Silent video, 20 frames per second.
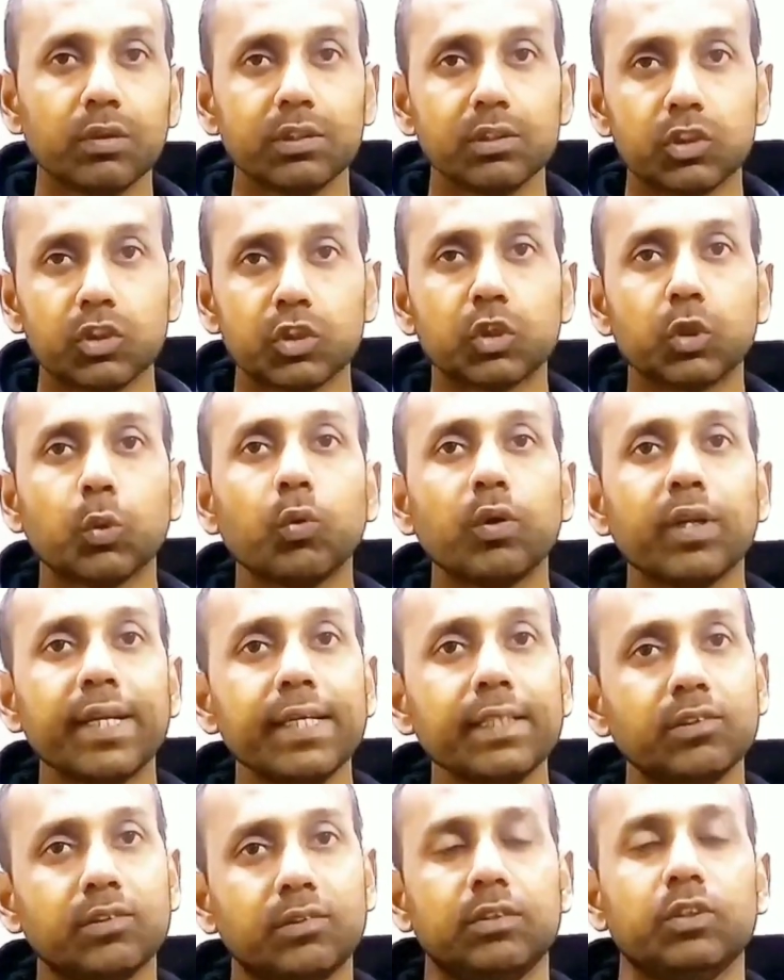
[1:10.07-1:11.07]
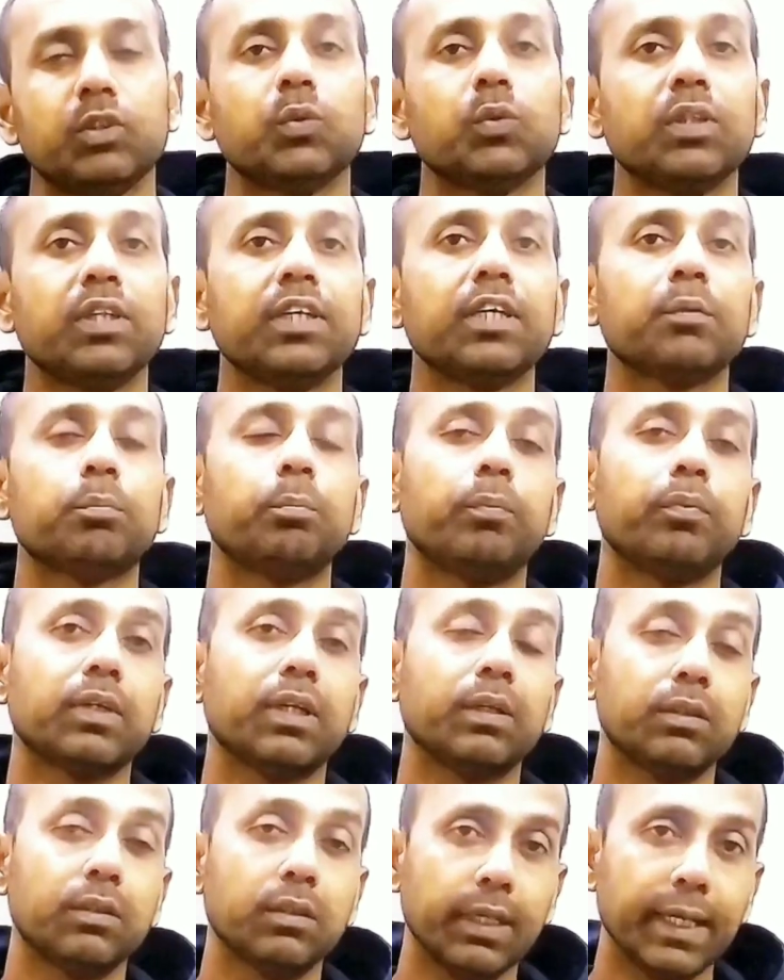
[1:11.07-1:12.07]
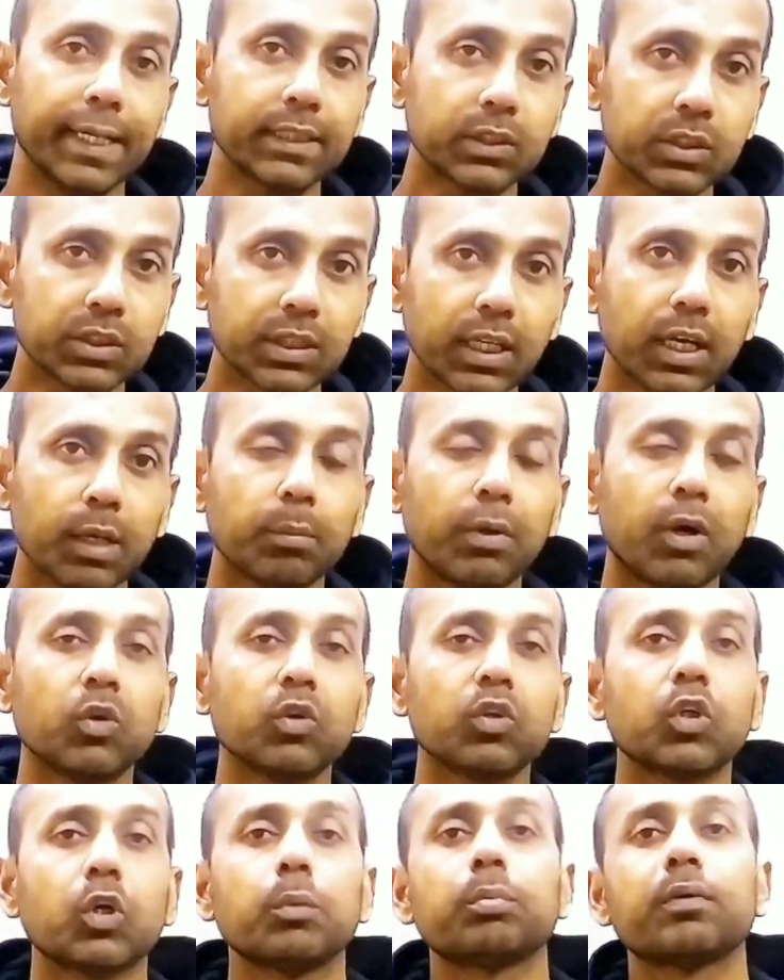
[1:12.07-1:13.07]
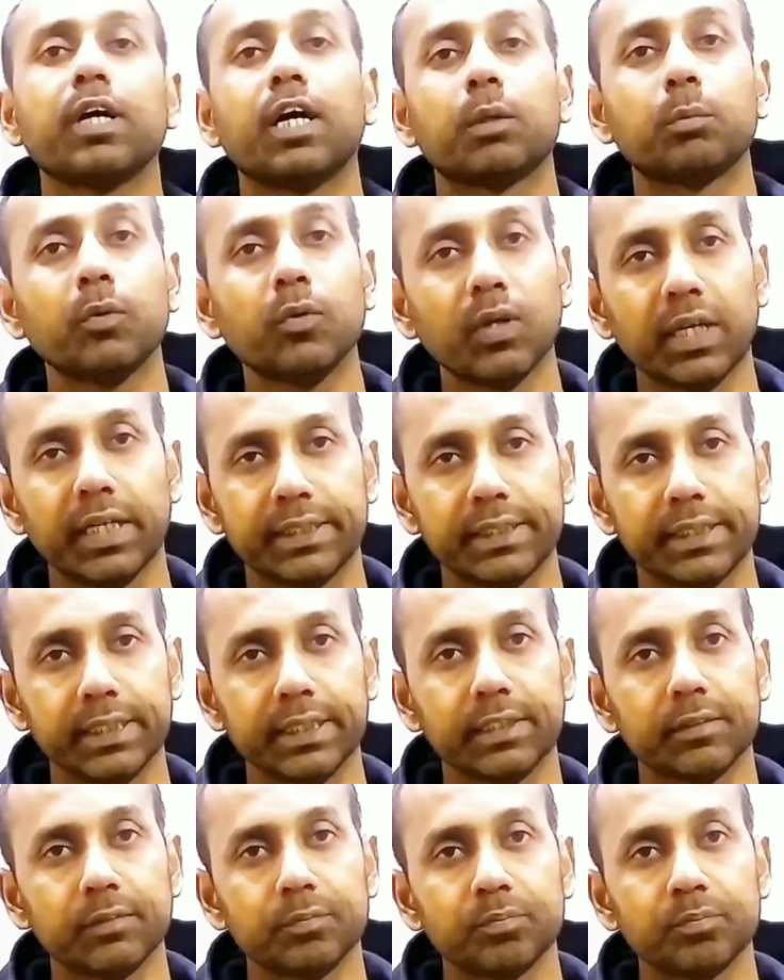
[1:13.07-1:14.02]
storage their extra amount of carbohydrate